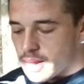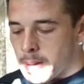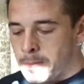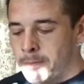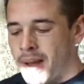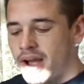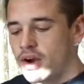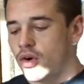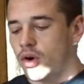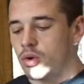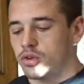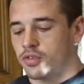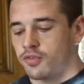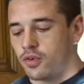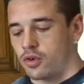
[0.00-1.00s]

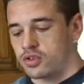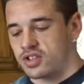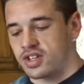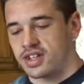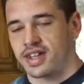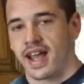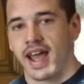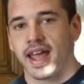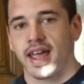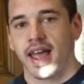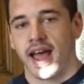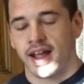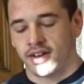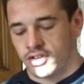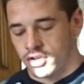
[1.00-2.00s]
macros for today
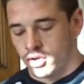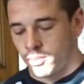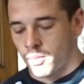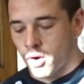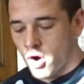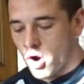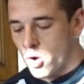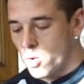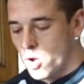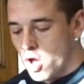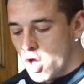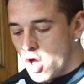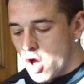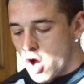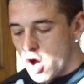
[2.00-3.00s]
and tomorrow
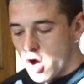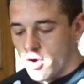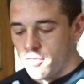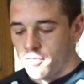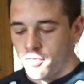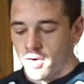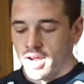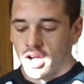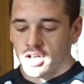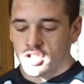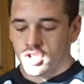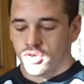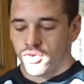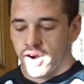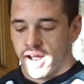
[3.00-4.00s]
are
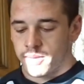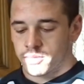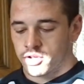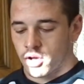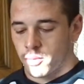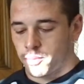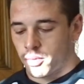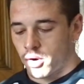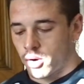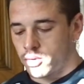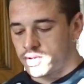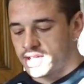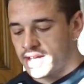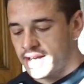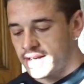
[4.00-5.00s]
300 grams of
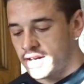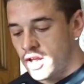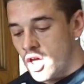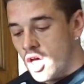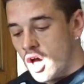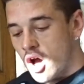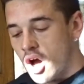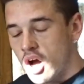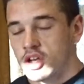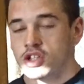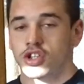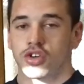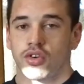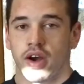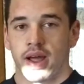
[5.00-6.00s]
protein,
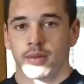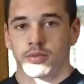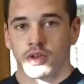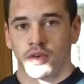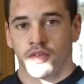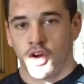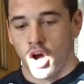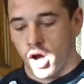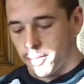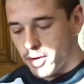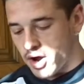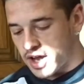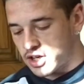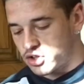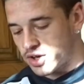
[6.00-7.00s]
100 grams of
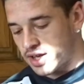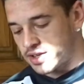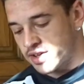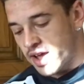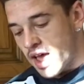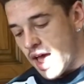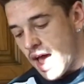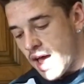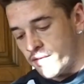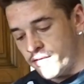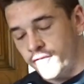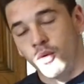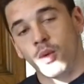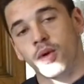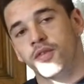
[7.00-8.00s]
carbohydrates, and
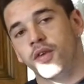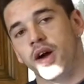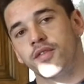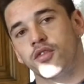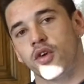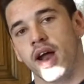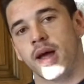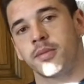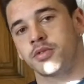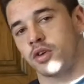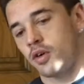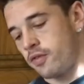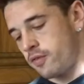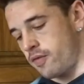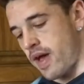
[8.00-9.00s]
45 grams
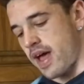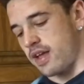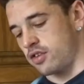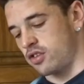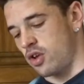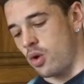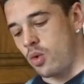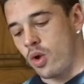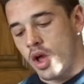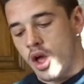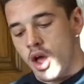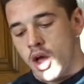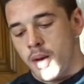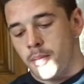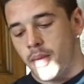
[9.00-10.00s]
of fat. So
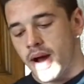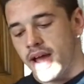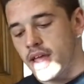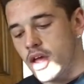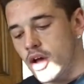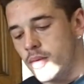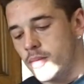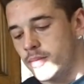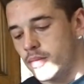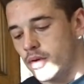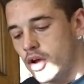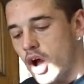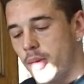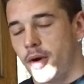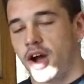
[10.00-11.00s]
my
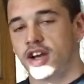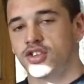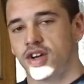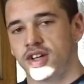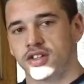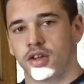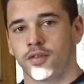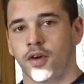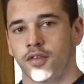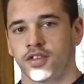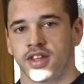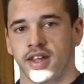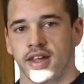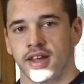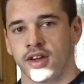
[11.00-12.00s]
carbohydrates have
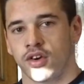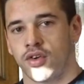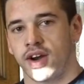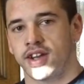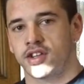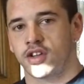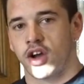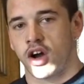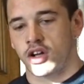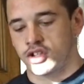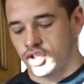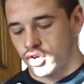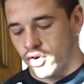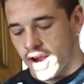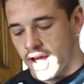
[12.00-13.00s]
obviously increased to
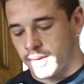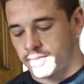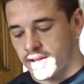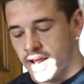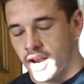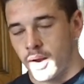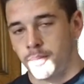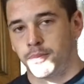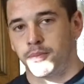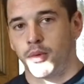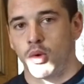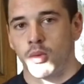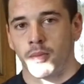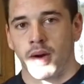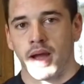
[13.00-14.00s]
100 grams and I've
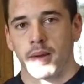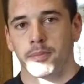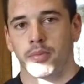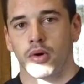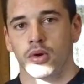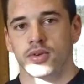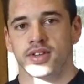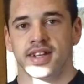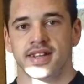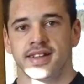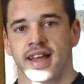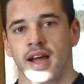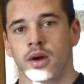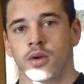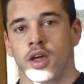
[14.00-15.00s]
brought my protein
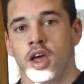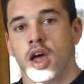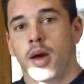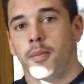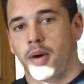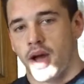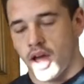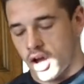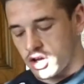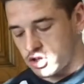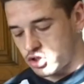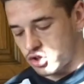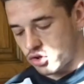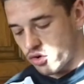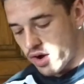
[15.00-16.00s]
down by
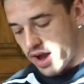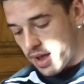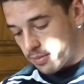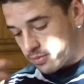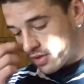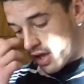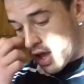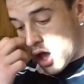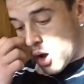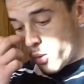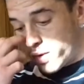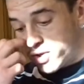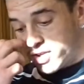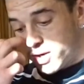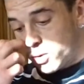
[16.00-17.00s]
100 grams.
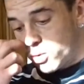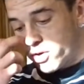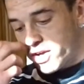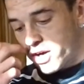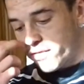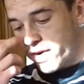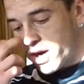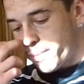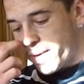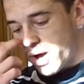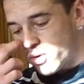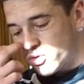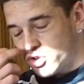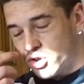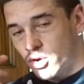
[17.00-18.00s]
We're still looking around
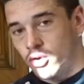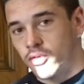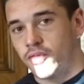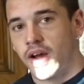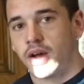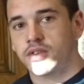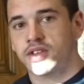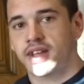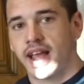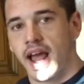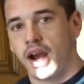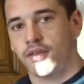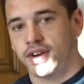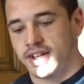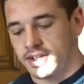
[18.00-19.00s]
about 2,000
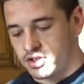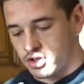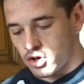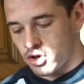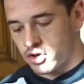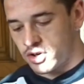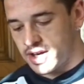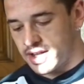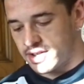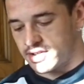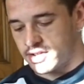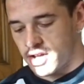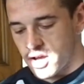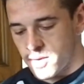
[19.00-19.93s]
calories on this